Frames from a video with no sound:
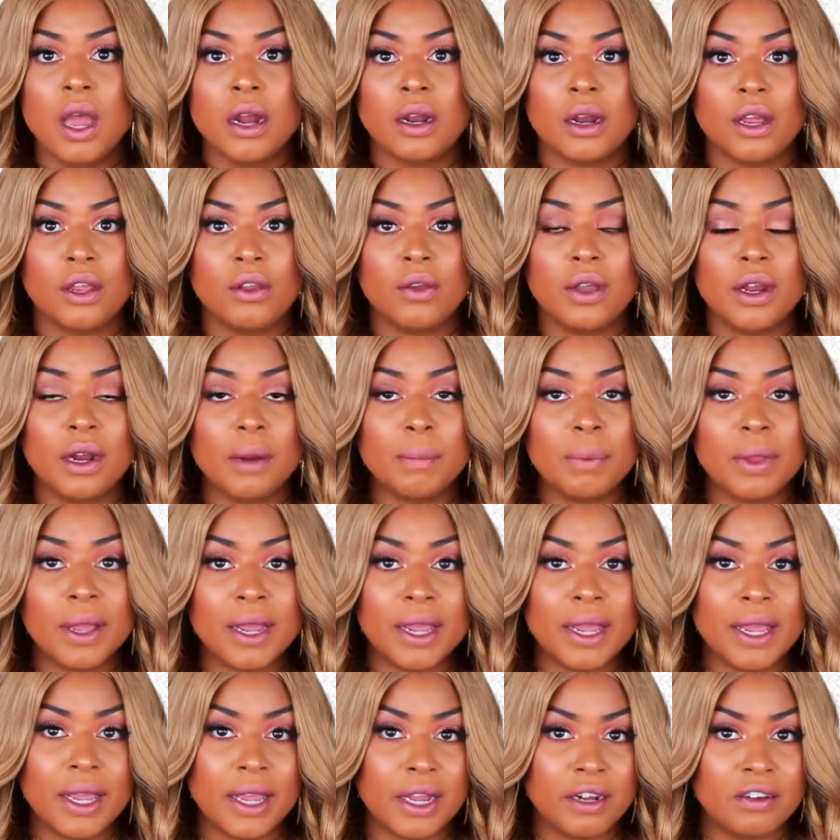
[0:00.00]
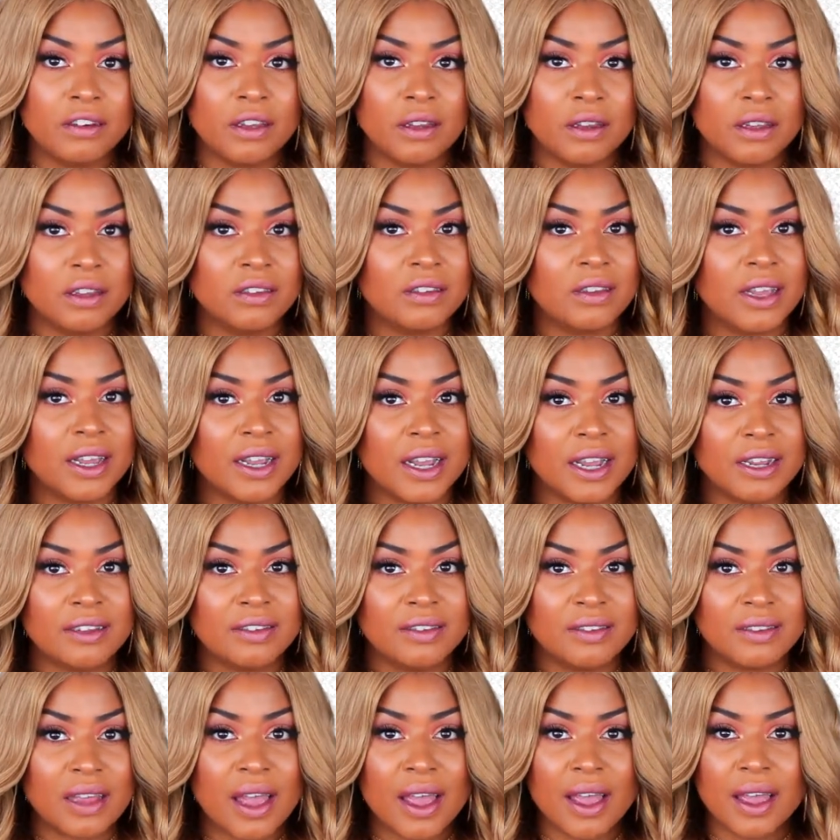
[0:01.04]
Now you can apply heat to this, like I
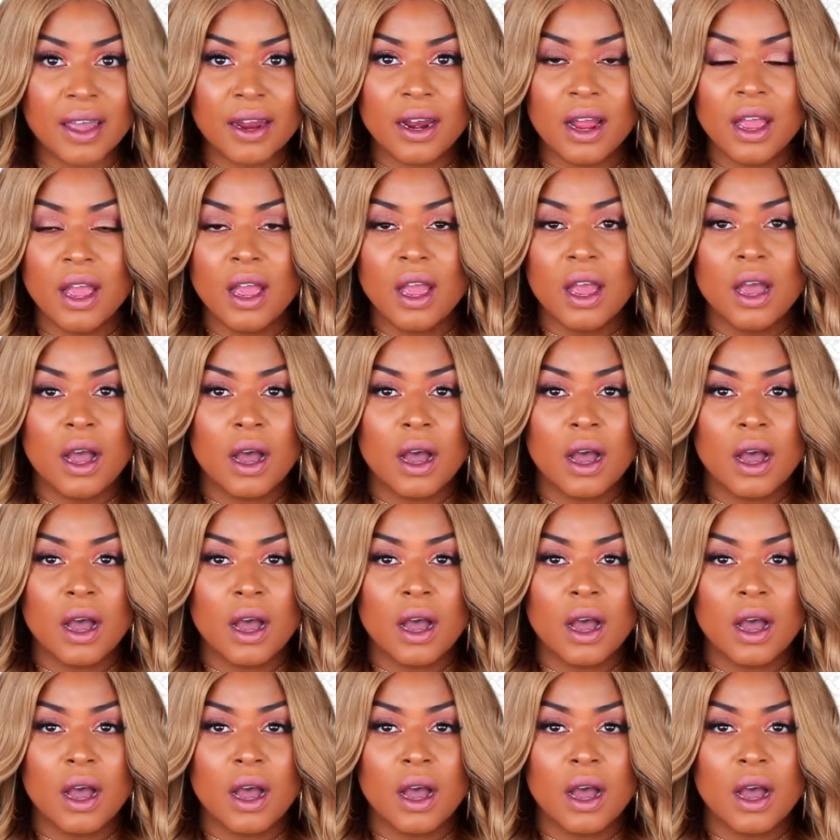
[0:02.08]
said.